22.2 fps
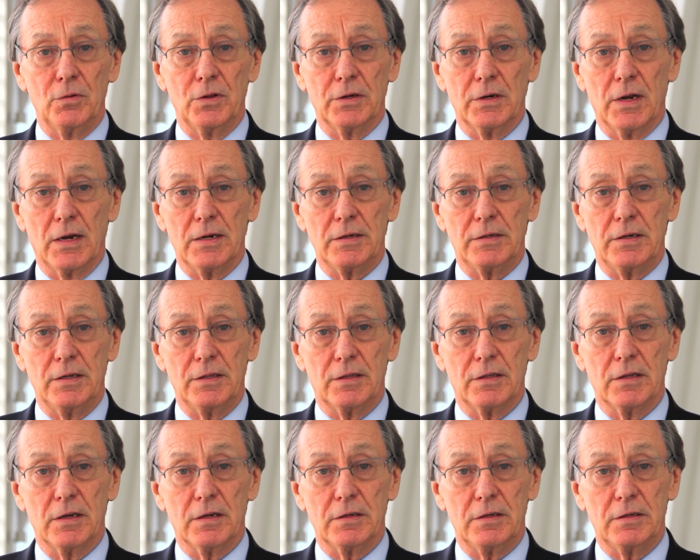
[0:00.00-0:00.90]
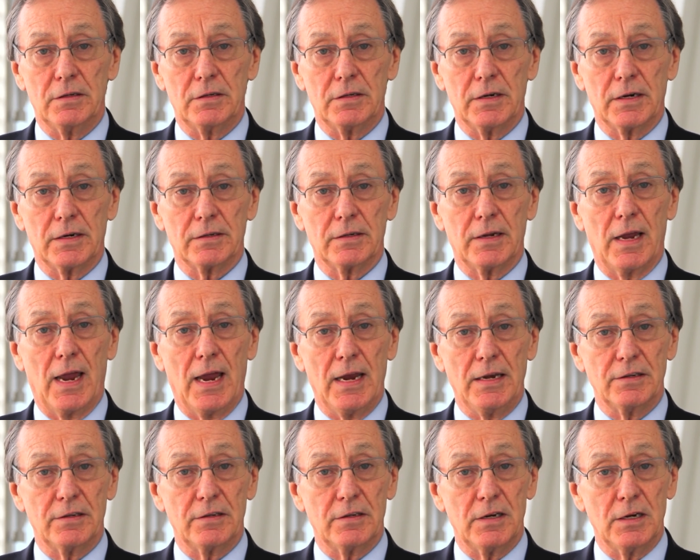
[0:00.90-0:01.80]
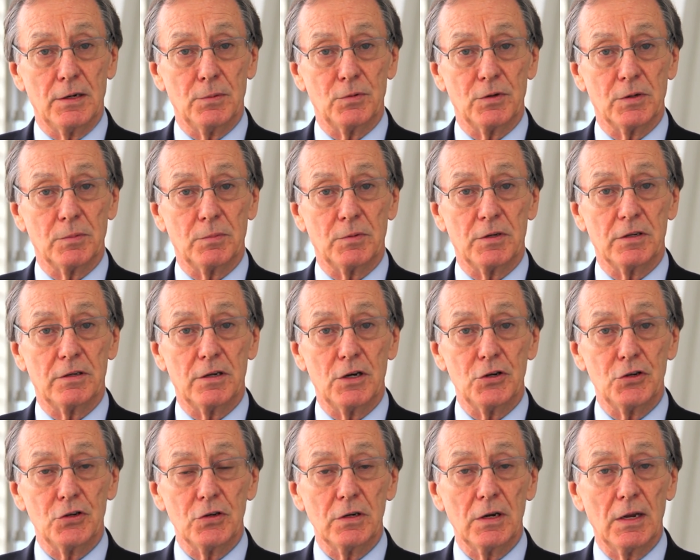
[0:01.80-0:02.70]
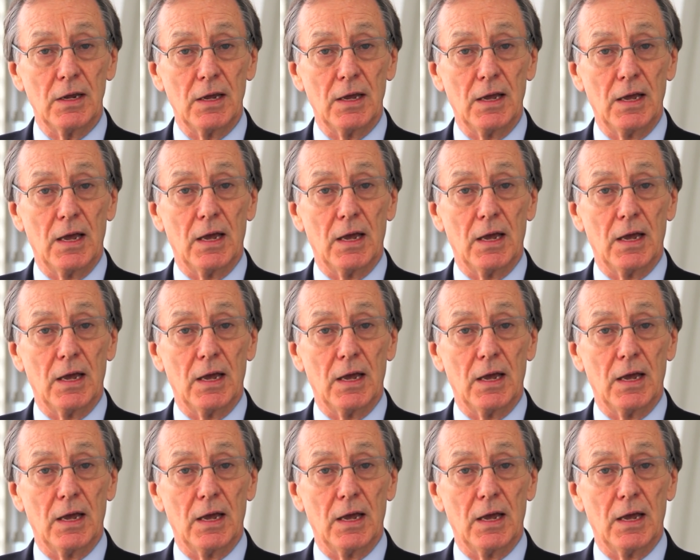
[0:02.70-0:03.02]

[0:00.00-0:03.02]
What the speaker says: the 1936 Hayne Steamship decision